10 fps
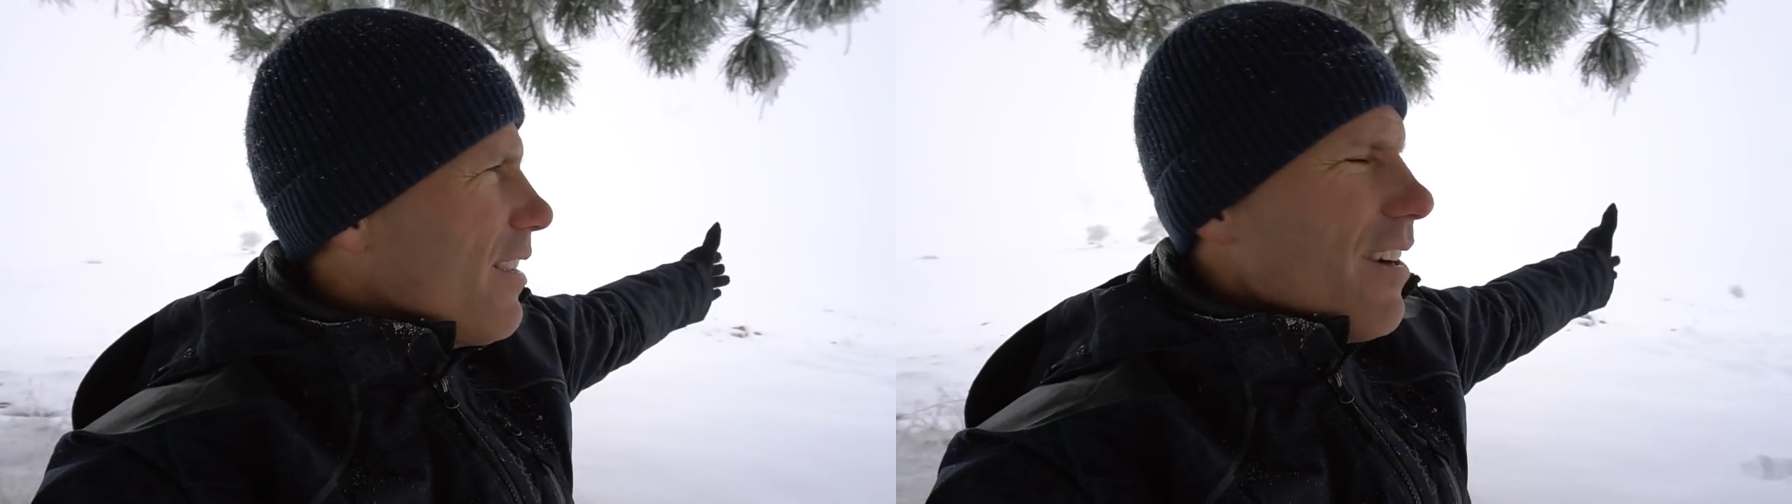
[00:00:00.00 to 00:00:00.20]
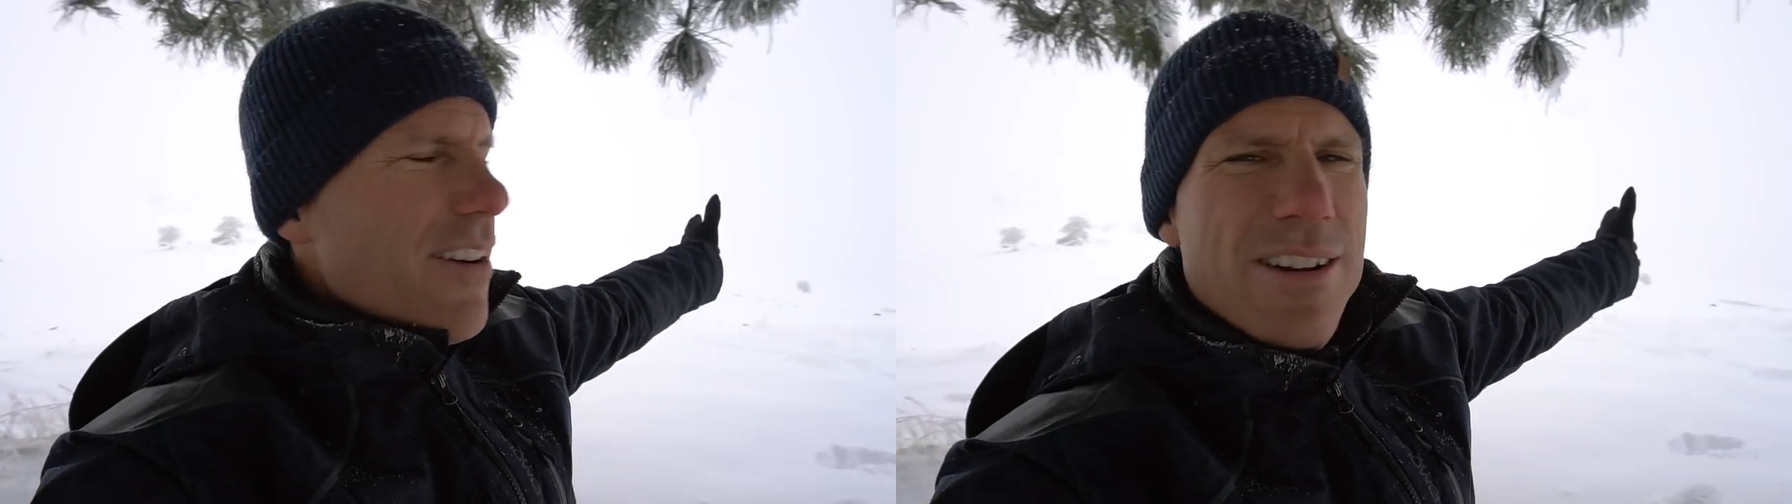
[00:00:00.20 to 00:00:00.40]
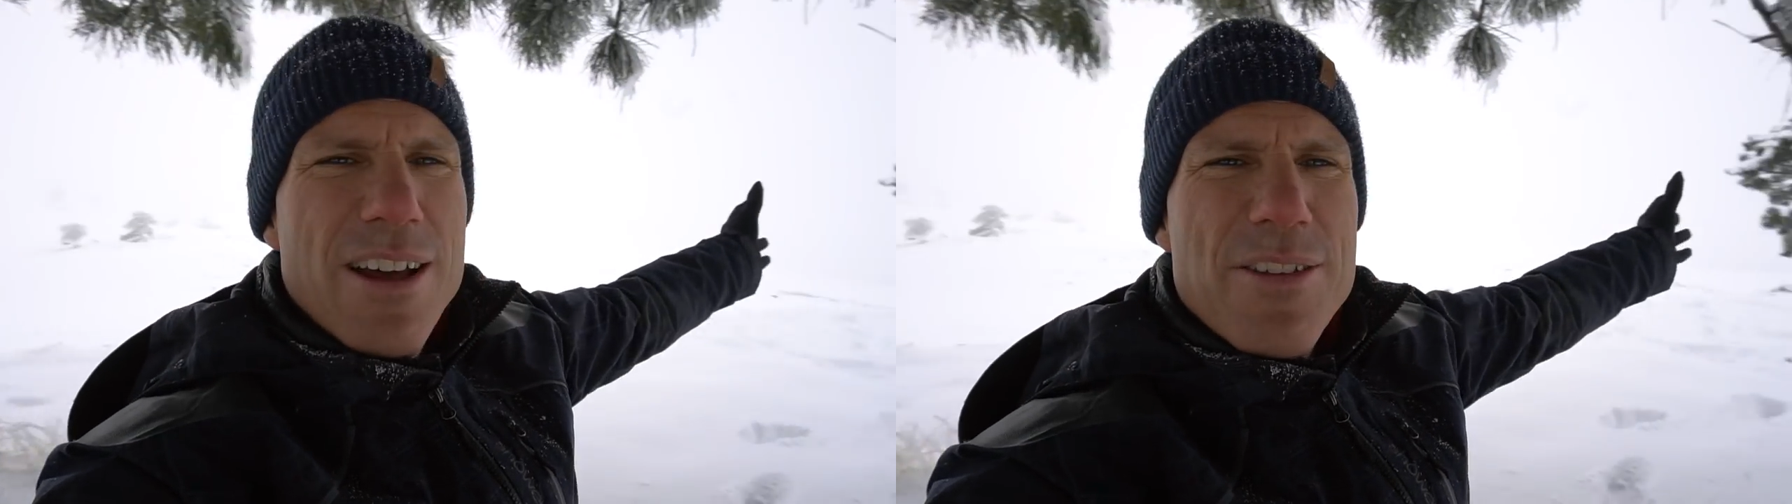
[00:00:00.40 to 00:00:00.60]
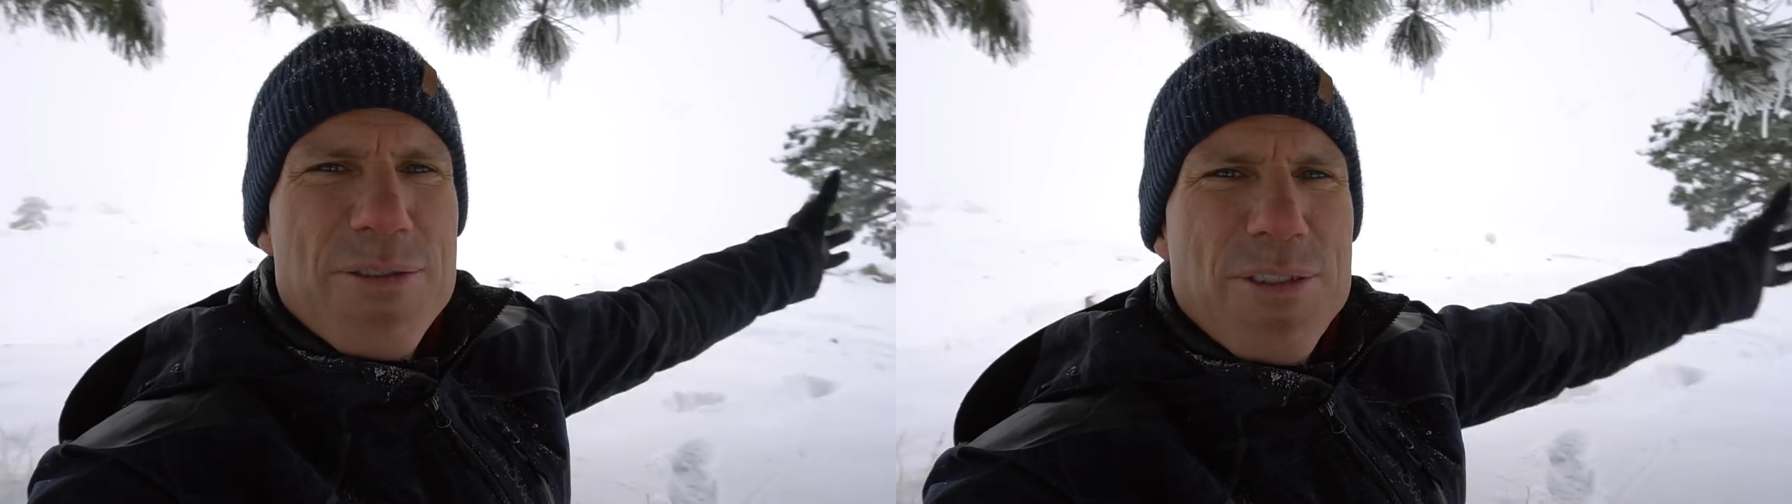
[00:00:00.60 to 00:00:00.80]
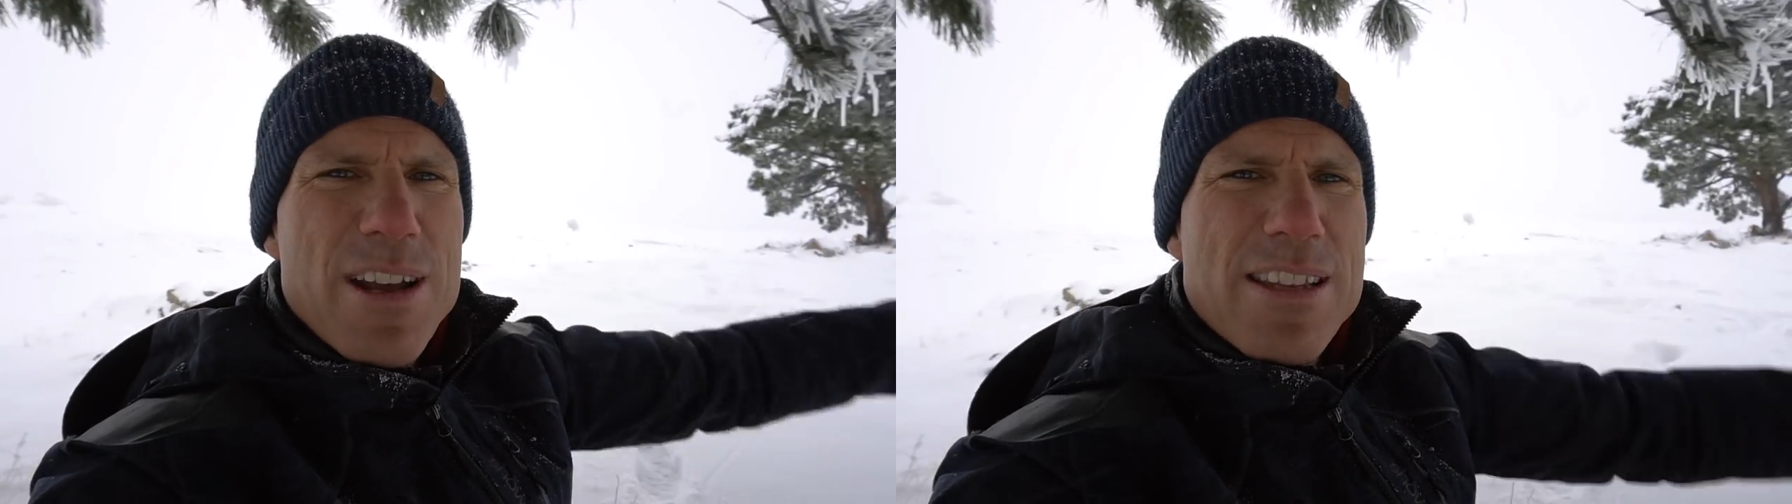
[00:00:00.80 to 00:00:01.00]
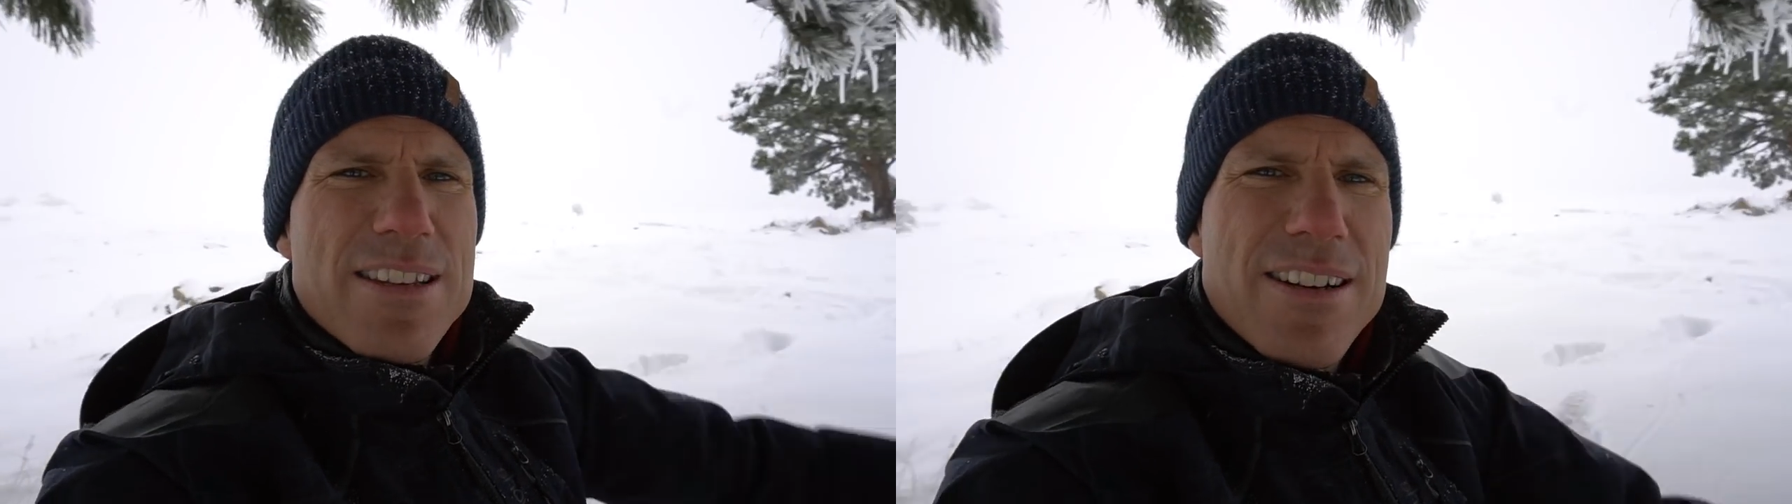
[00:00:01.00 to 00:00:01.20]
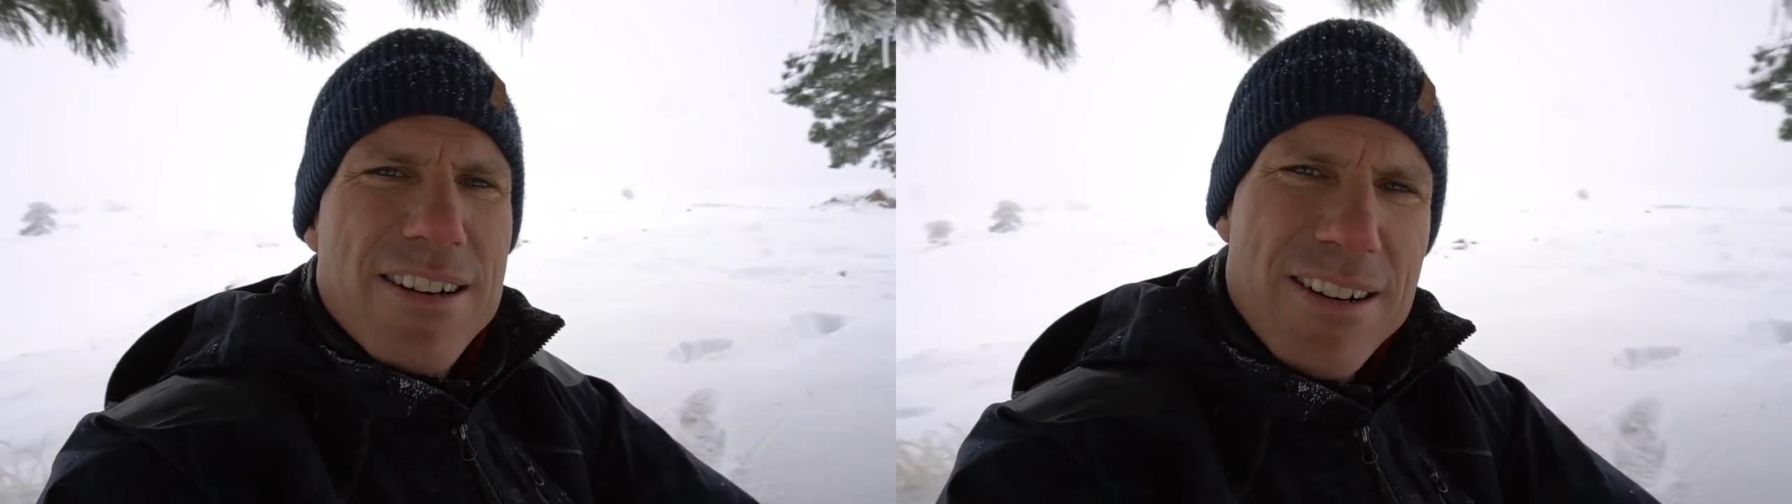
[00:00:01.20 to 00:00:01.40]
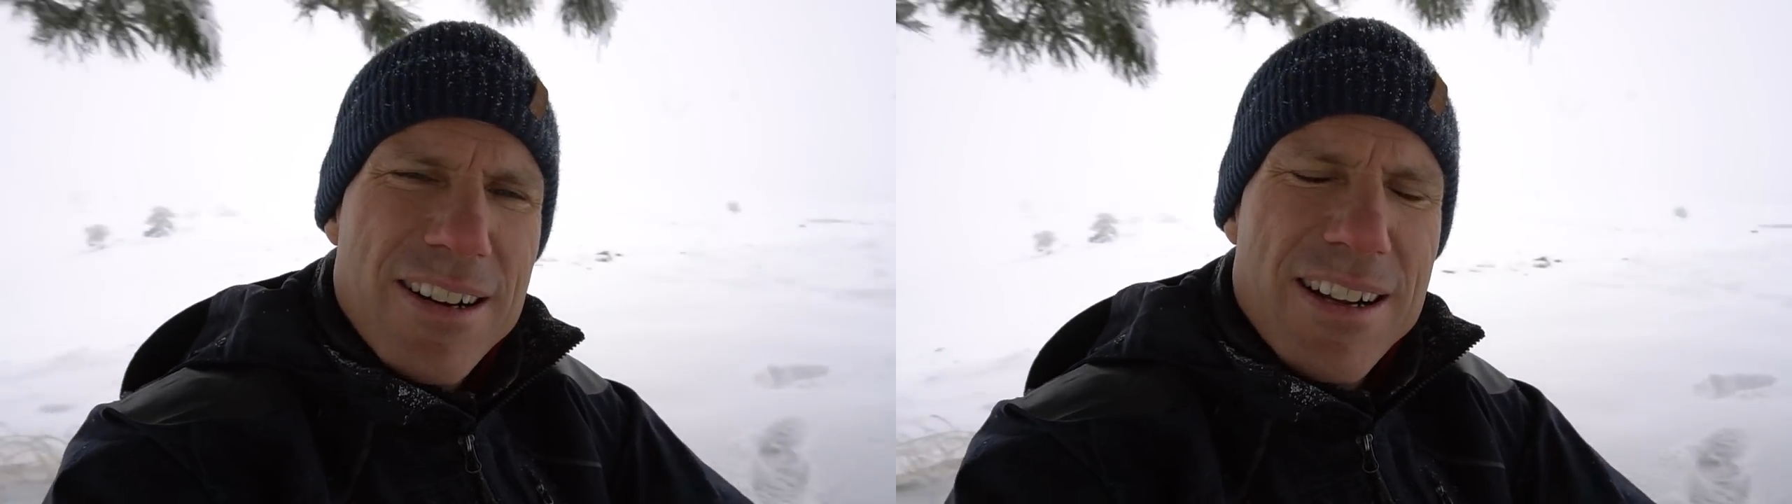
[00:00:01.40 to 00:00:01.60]
here and other friends
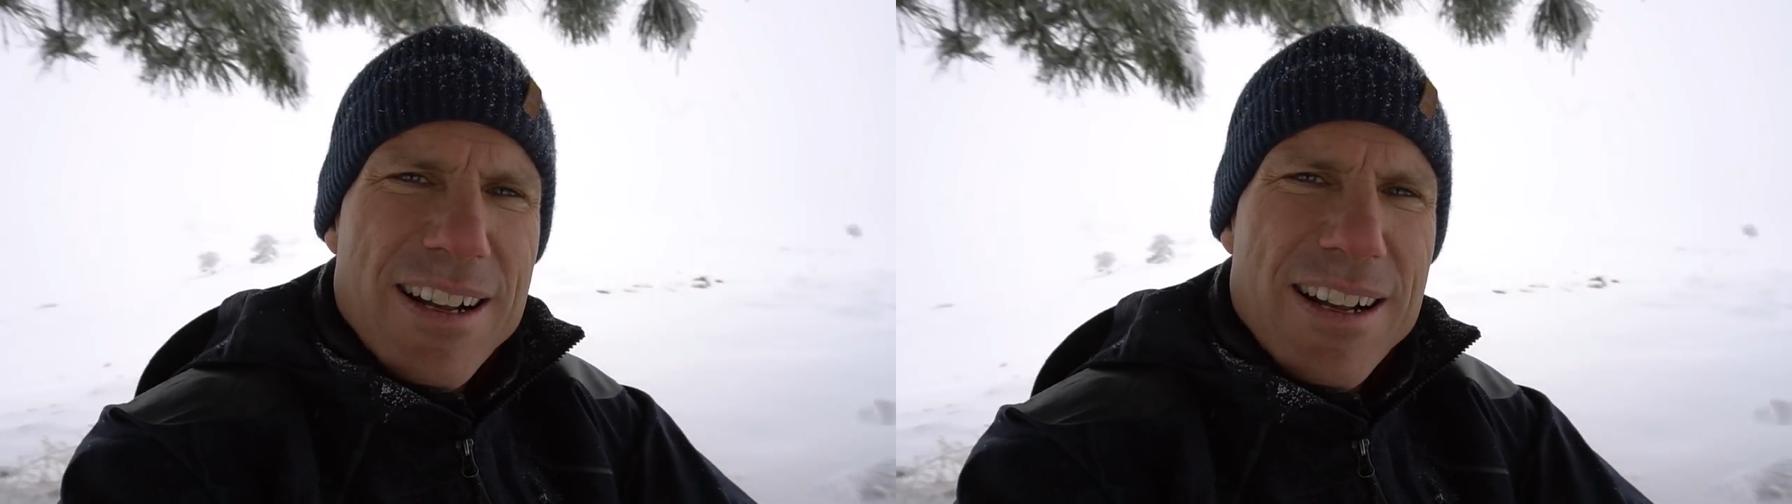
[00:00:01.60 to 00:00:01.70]
here.